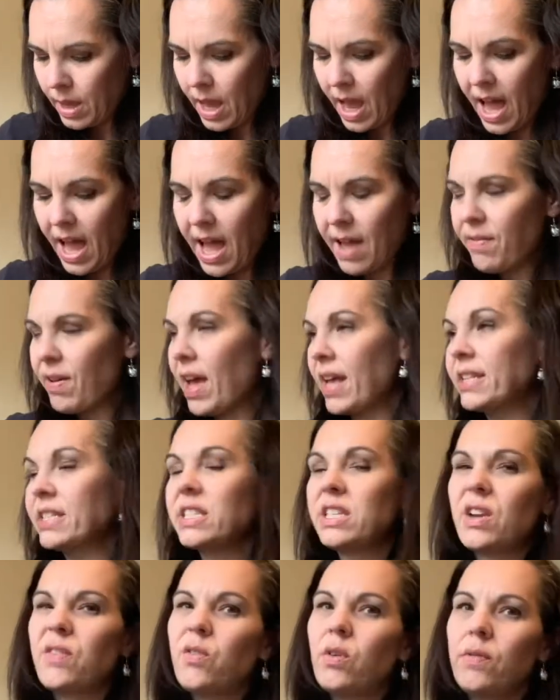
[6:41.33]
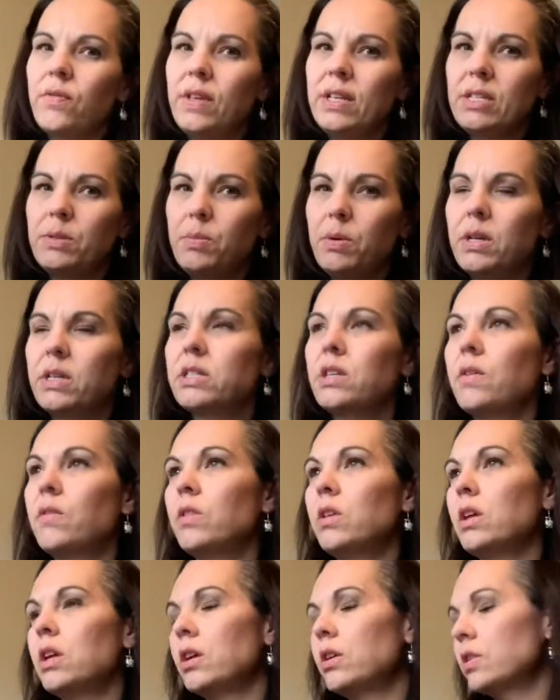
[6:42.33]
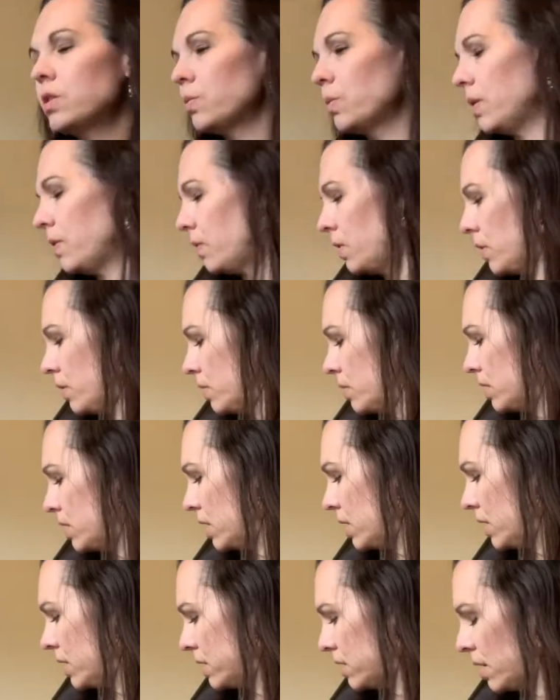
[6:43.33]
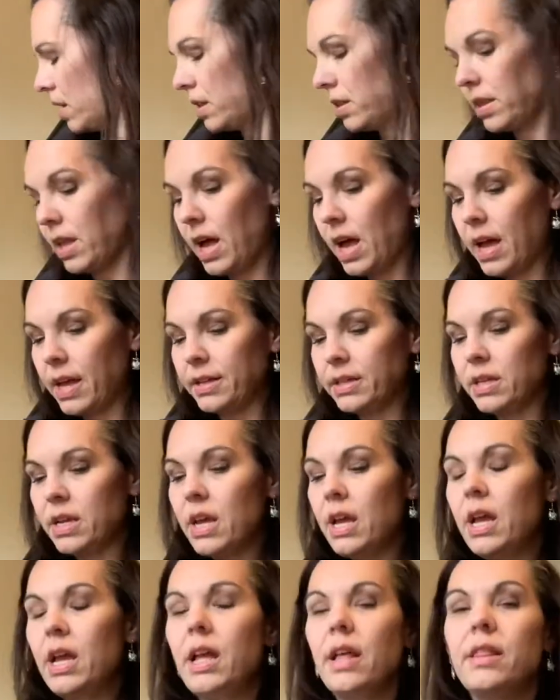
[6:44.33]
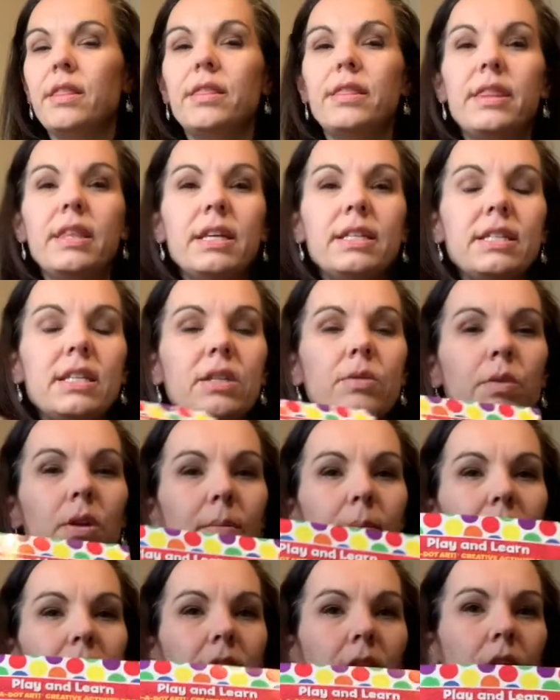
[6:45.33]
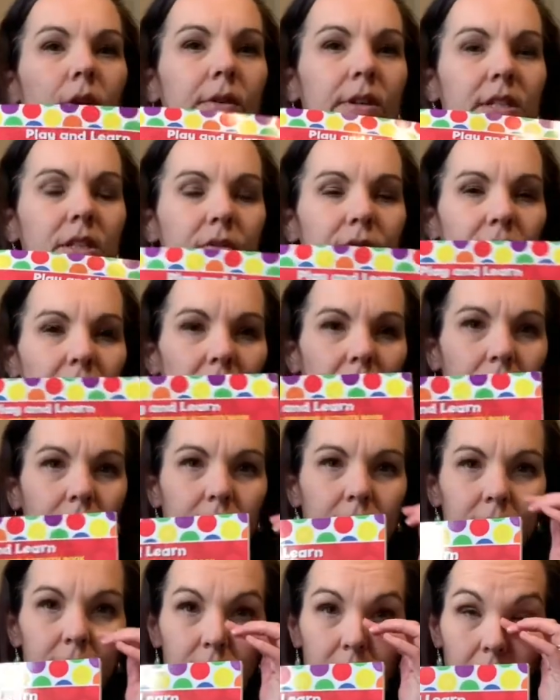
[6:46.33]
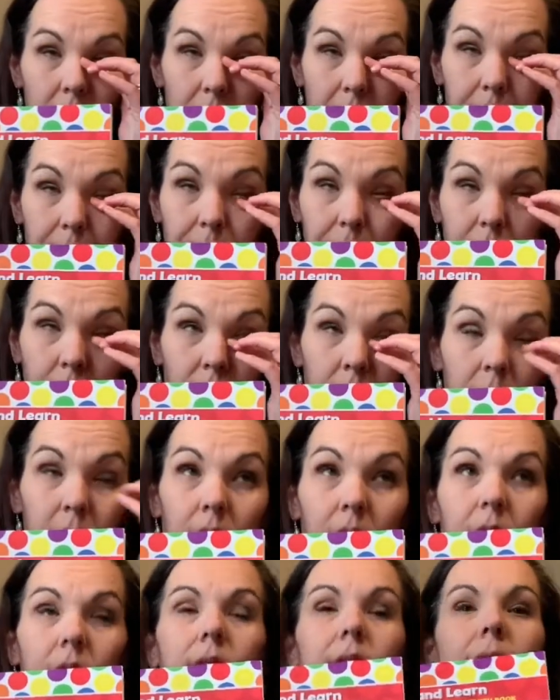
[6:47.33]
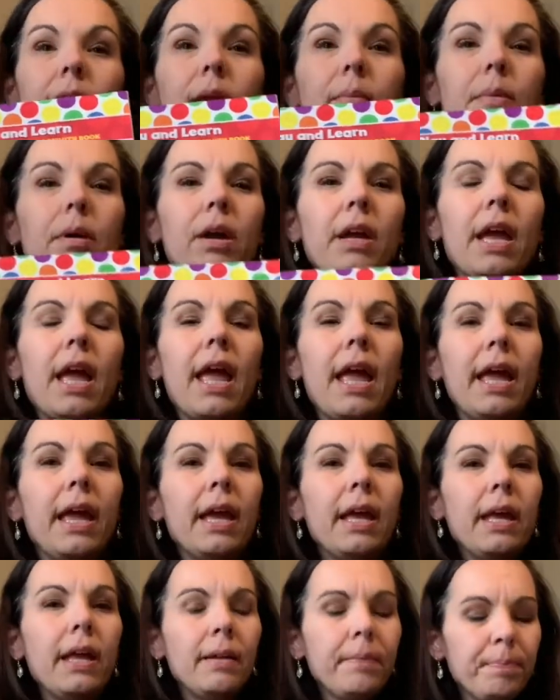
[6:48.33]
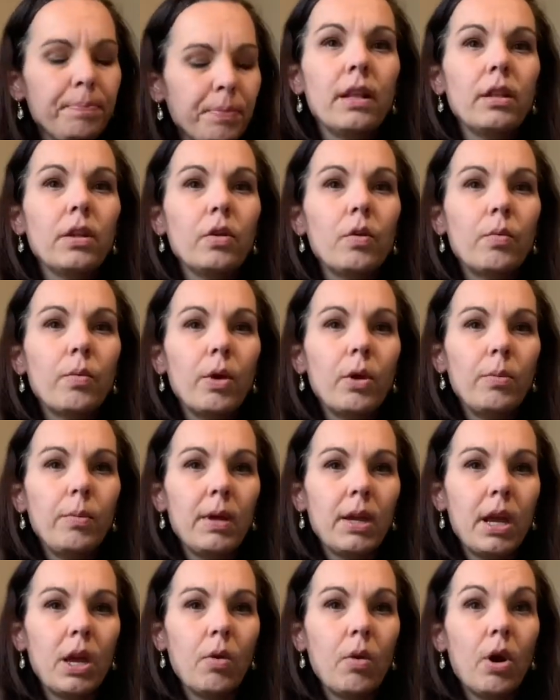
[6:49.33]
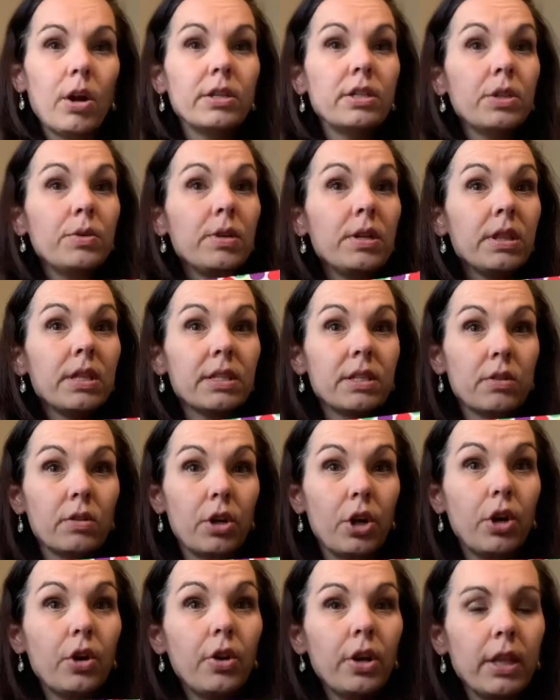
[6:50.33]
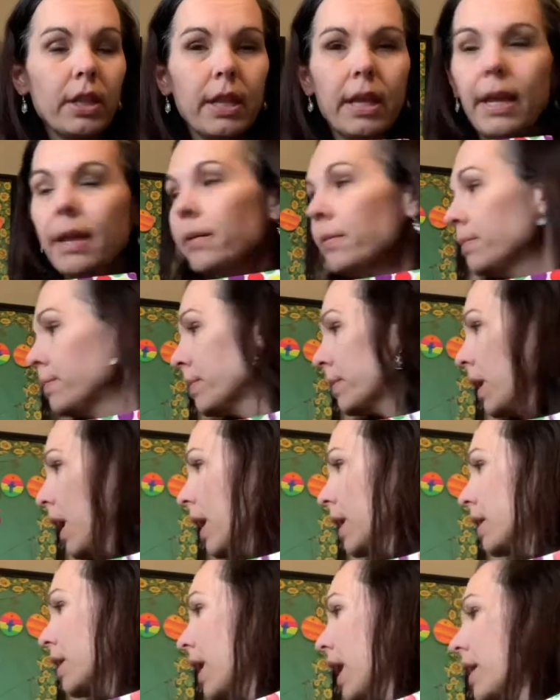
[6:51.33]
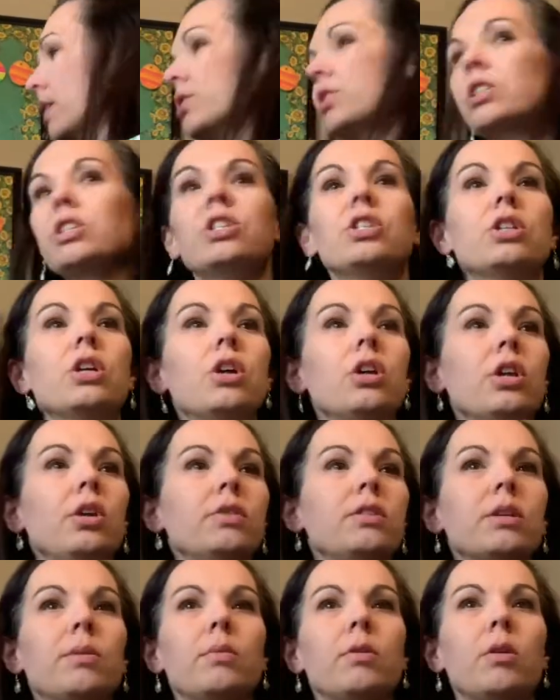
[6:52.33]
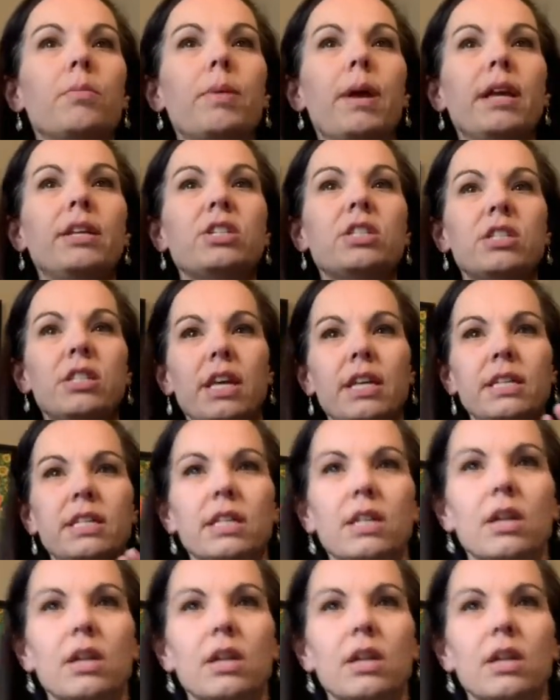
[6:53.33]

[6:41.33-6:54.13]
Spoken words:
I've had several of these books over the years. We've used these a lot. This is one of my newest favorites. Ladybug and Little Romeo are doing this currently. I could actually show you some of their pages they did